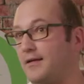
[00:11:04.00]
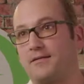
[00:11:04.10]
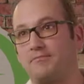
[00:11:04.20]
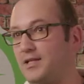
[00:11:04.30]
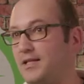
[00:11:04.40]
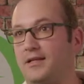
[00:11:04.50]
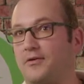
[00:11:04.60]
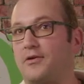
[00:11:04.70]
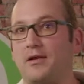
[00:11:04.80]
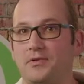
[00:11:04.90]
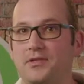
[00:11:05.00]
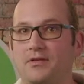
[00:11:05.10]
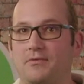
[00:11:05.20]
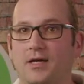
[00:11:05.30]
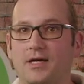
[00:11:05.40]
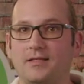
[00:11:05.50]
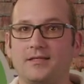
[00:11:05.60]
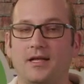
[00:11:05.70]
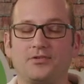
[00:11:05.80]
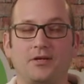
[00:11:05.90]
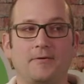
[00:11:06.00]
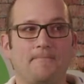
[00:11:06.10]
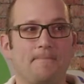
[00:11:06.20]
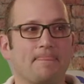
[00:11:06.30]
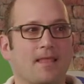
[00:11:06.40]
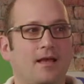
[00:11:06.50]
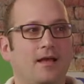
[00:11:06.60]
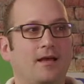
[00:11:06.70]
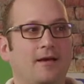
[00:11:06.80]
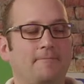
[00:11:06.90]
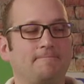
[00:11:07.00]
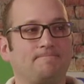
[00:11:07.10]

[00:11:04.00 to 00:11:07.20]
completely agree with you, uh, Sandra. Um,